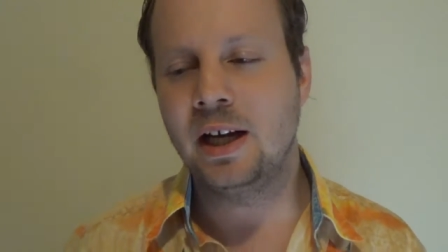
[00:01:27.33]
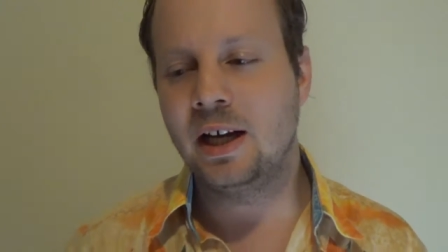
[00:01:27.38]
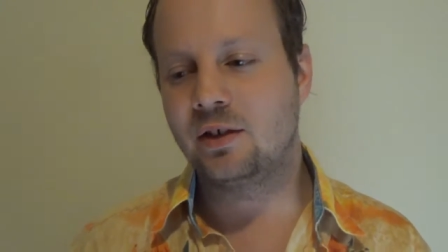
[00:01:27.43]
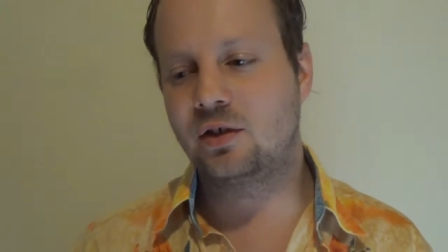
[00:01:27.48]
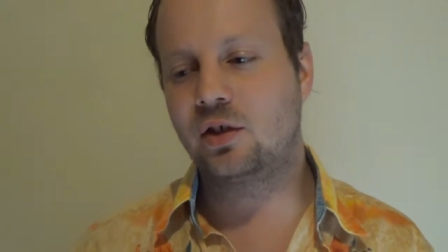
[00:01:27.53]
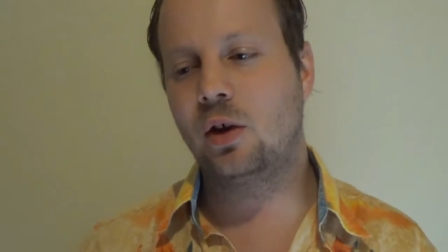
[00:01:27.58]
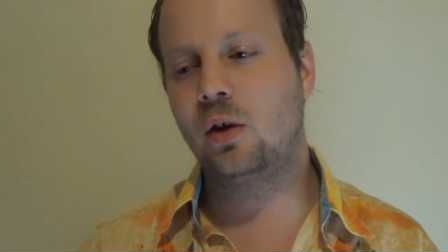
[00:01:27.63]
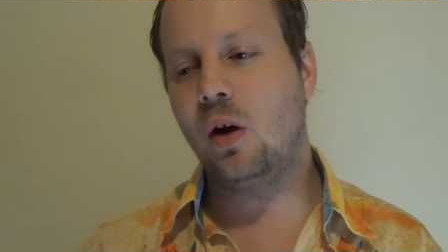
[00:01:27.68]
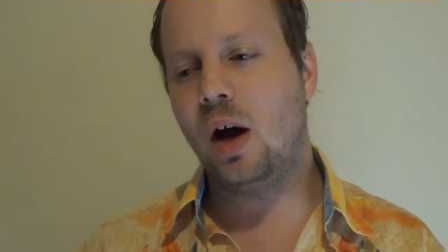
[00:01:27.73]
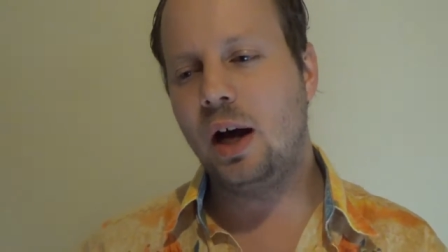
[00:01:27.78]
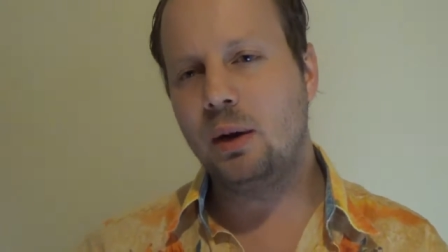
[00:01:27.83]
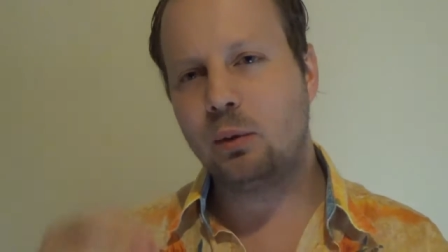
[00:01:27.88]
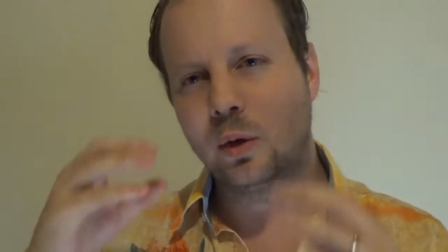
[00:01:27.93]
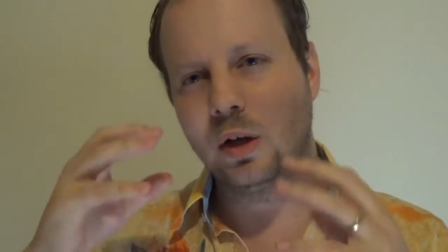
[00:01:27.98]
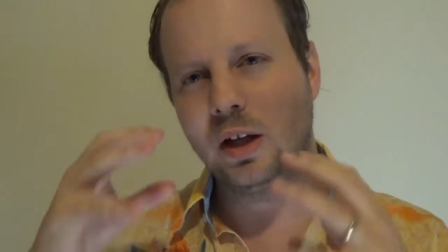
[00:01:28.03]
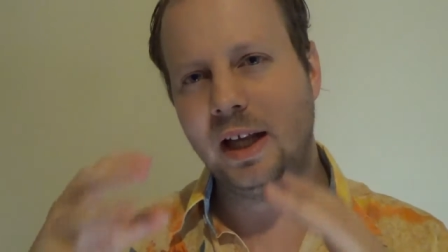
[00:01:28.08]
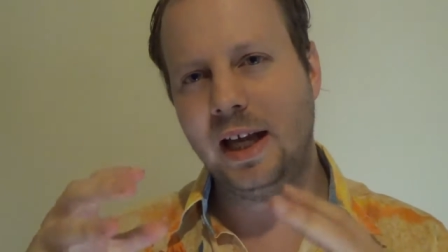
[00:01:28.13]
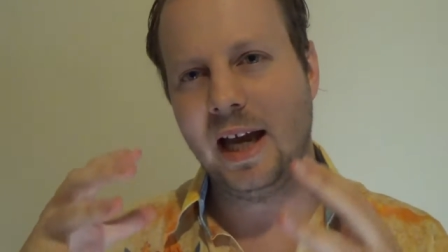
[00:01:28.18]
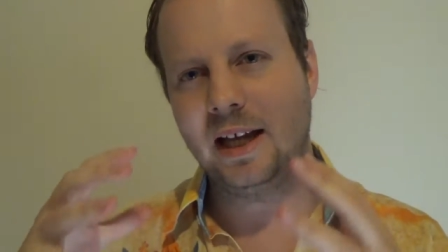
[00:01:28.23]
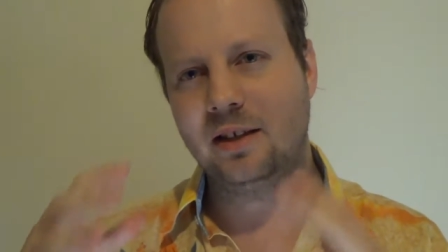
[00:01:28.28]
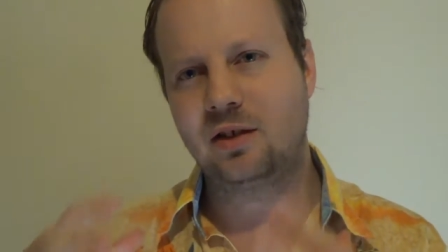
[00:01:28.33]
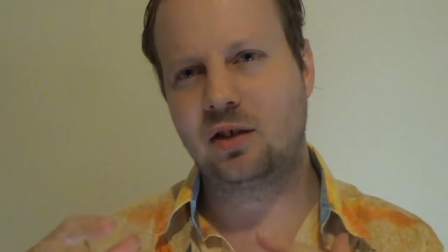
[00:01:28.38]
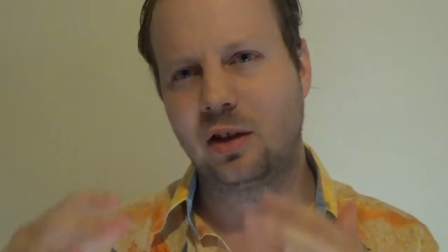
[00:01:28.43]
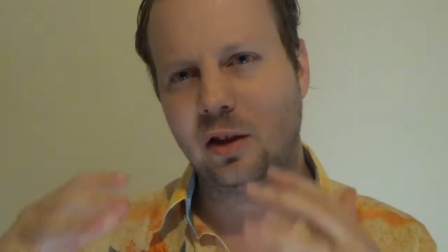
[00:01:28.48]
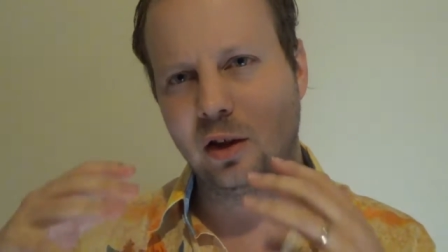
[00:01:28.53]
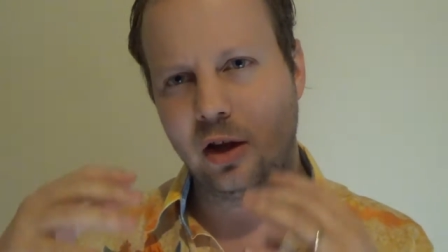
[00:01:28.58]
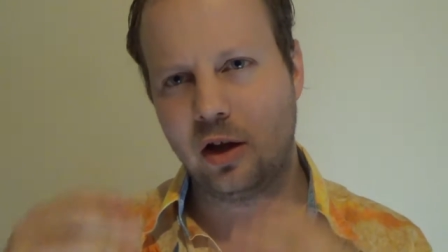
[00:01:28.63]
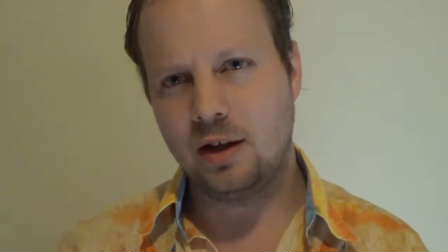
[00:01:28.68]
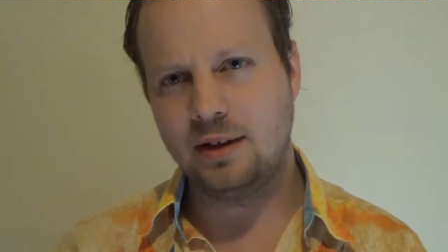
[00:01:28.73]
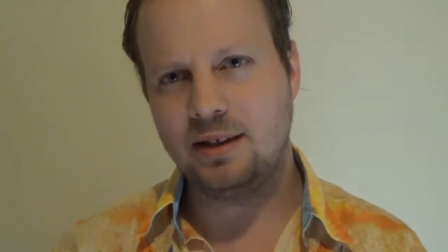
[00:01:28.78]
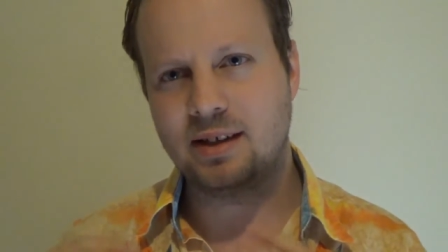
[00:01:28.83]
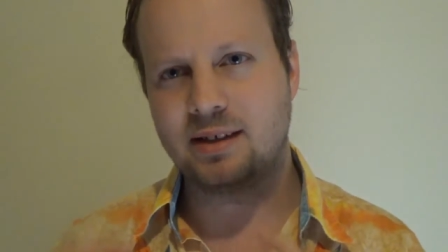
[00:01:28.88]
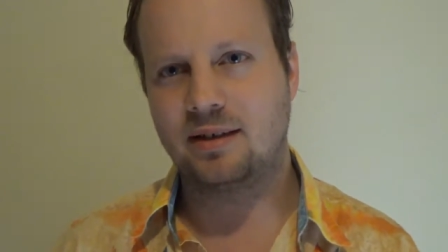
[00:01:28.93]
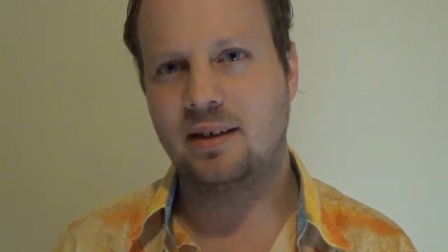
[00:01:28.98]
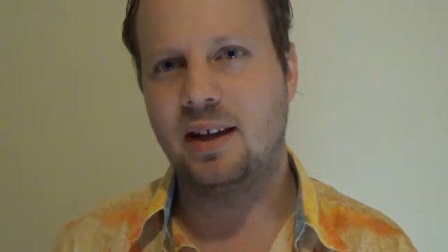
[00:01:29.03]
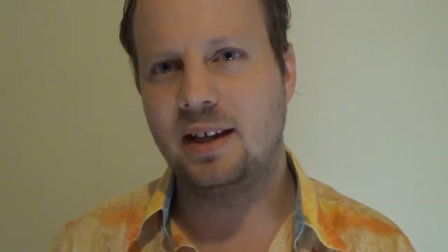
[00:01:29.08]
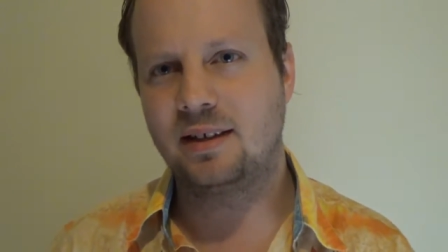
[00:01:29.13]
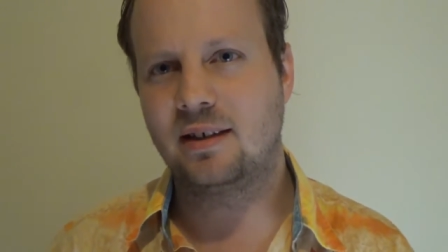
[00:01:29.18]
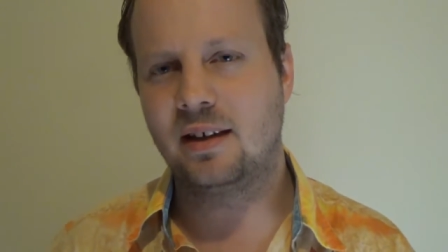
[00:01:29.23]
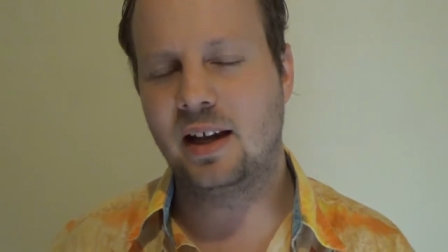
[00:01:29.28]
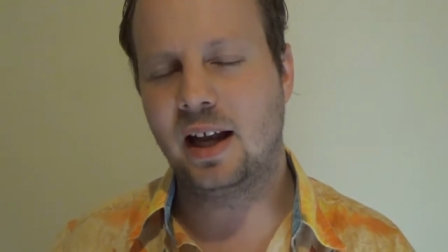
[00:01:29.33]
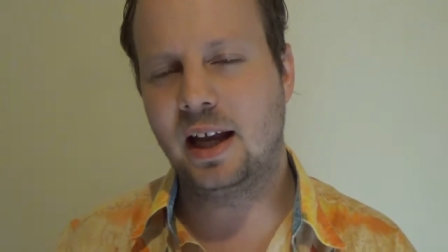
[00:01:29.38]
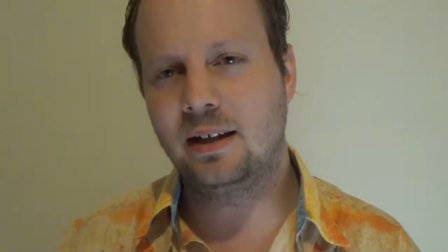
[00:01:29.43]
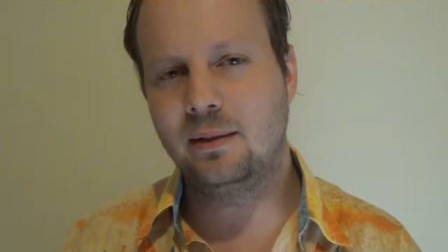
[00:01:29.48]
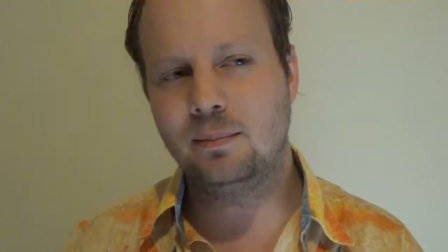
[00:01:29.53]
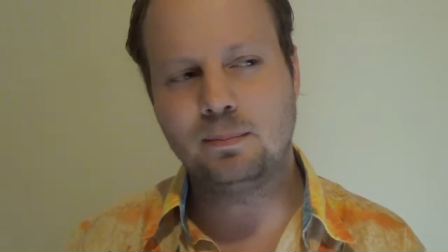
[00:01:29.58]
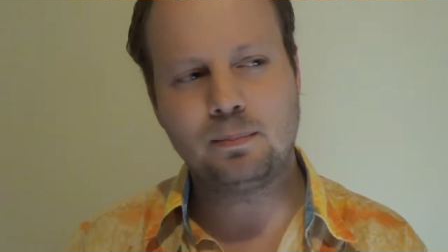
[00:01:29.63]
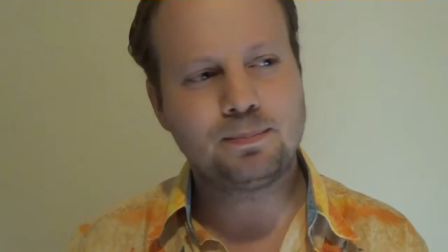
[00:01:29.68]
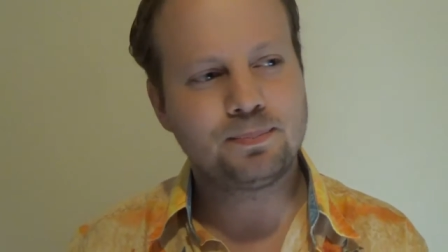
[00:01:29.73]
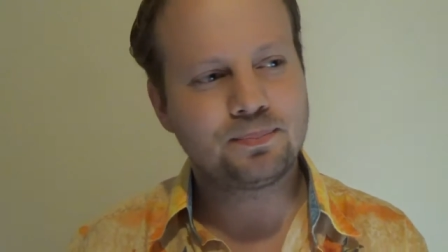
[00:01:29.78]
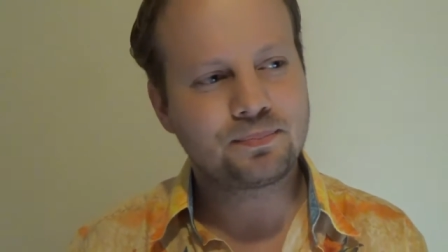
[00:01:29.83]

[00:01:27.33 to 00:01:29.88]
So I really had to learn this lesson, and